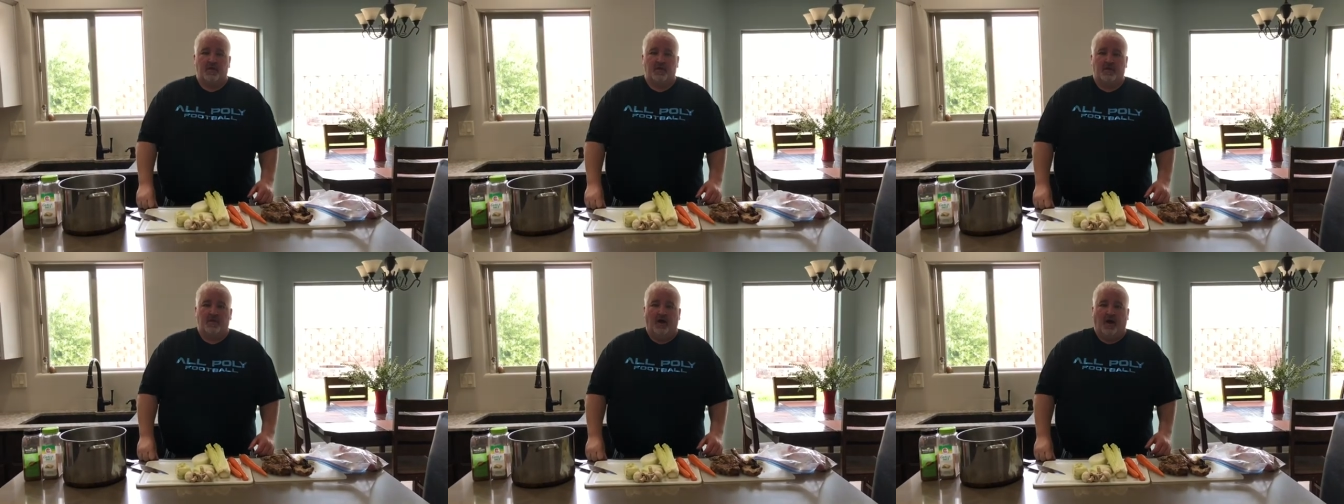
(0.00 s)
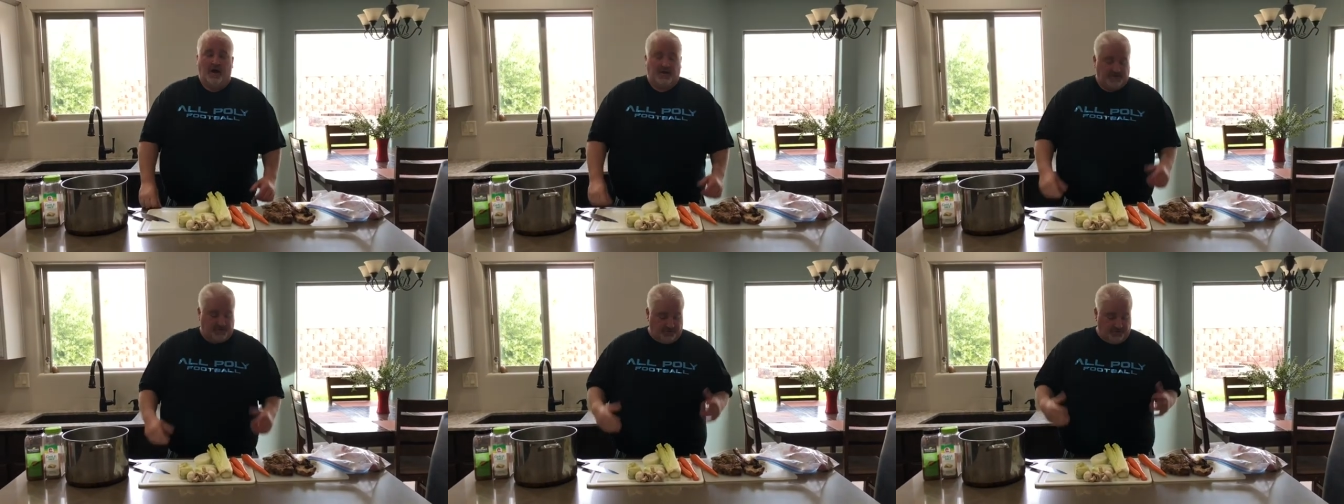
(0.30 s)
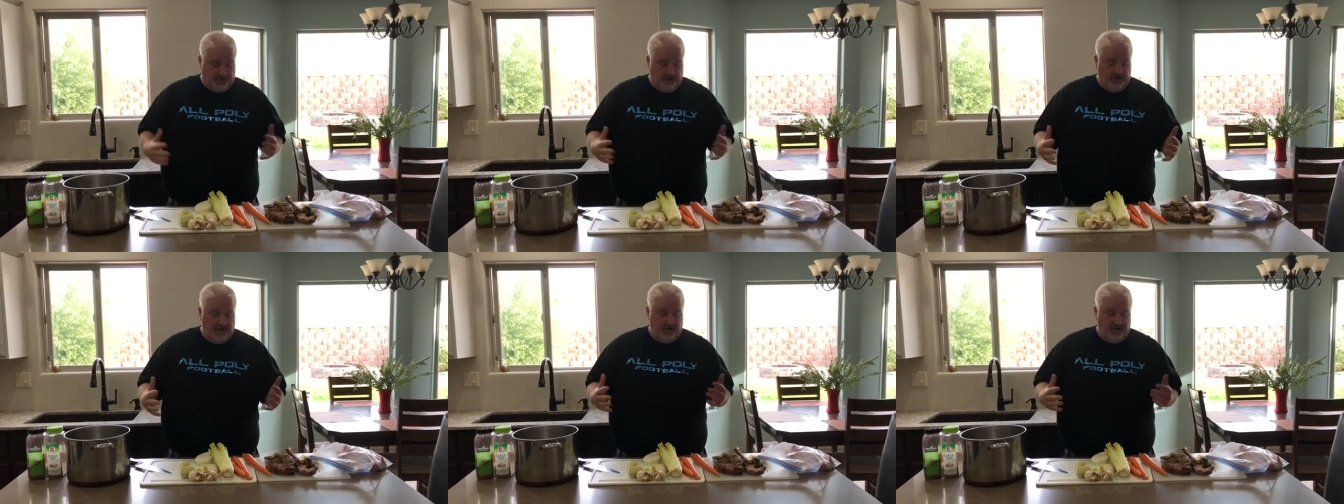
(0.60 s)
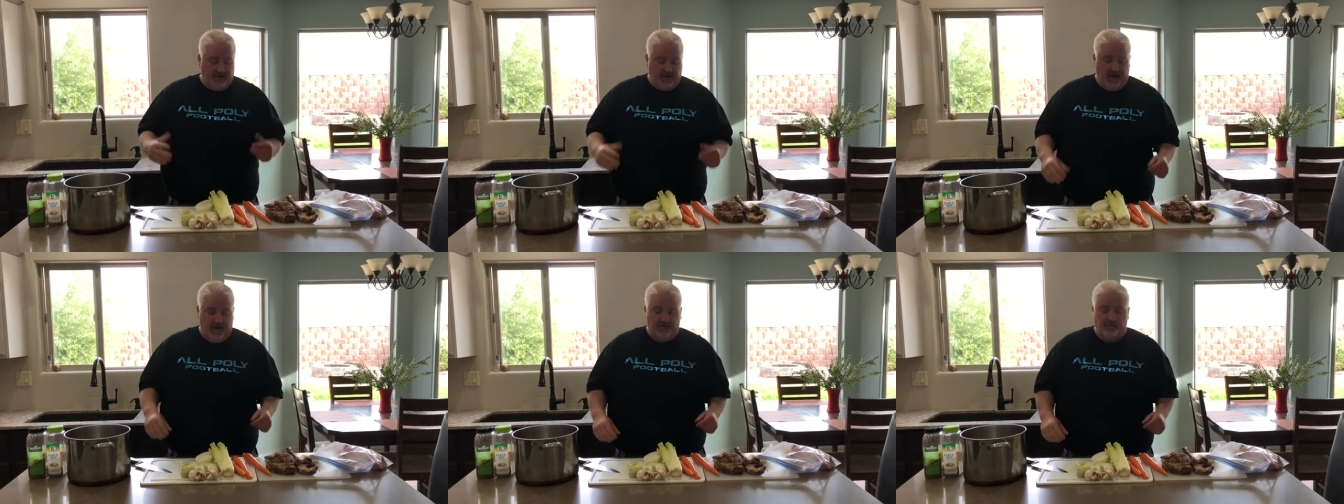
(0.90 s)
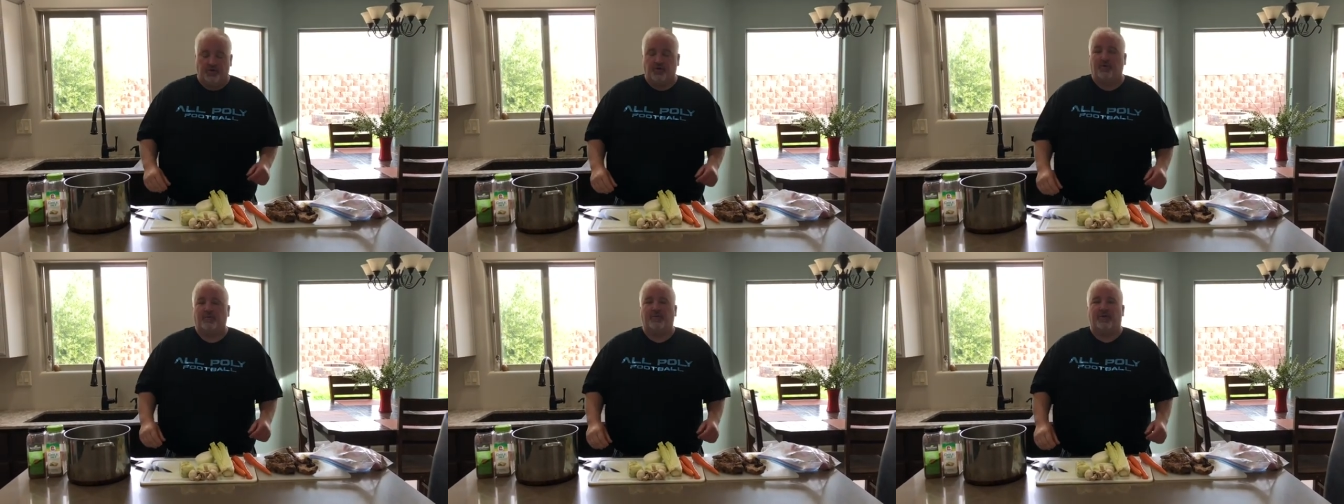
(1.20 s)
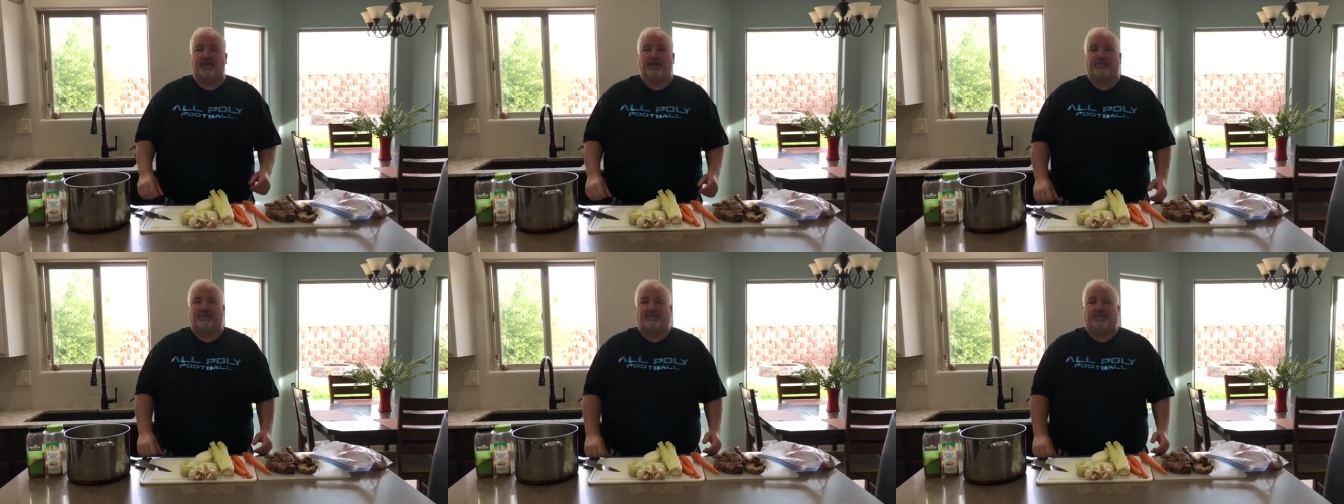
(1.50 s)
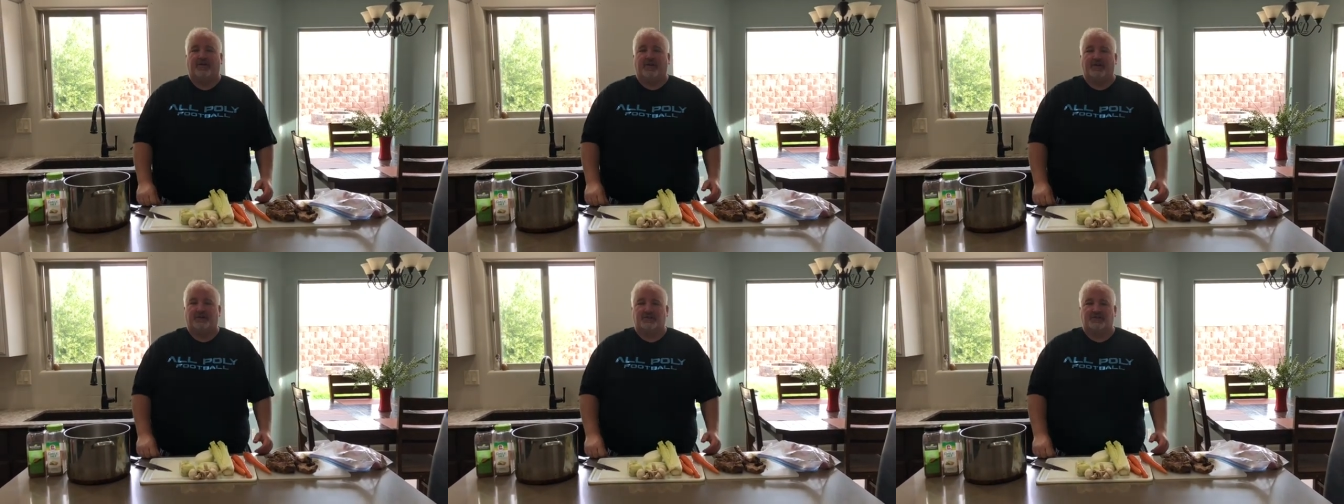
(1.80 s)
All right, so here today we're gonna make a
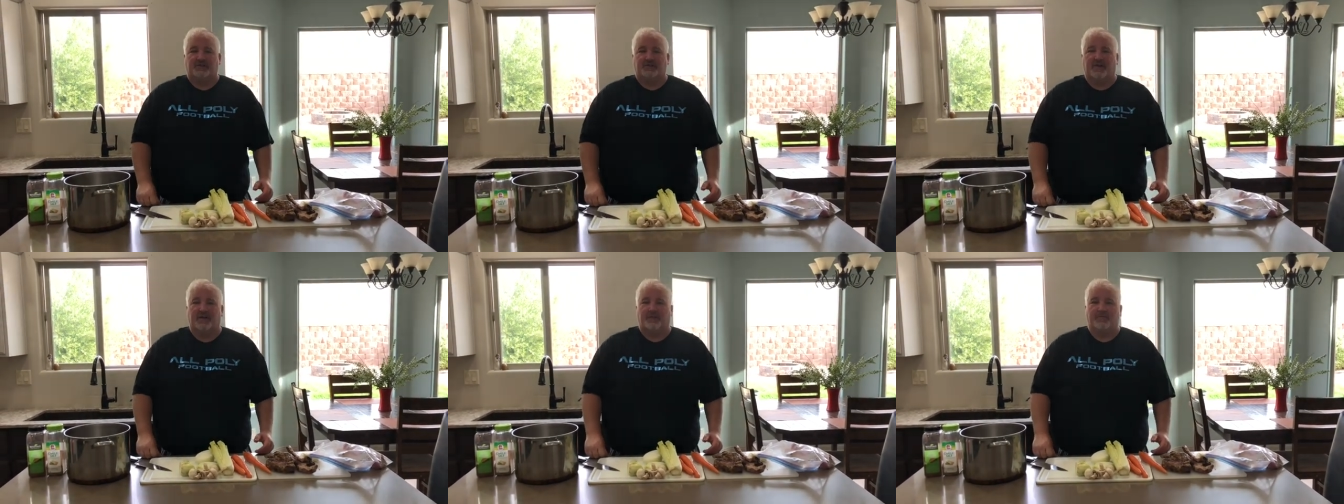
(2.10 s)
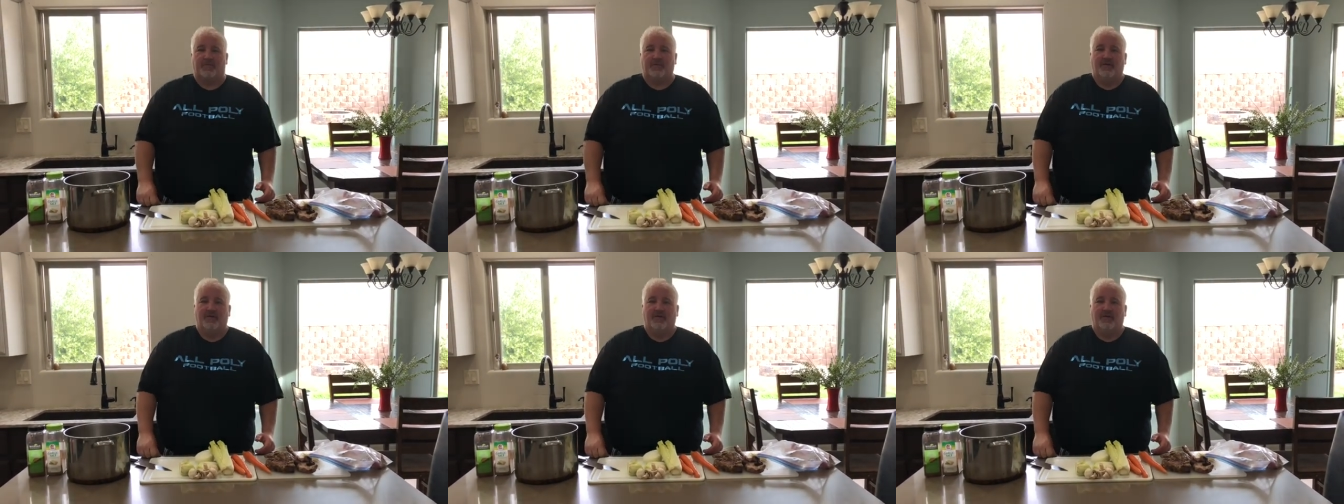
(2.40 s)
French dip.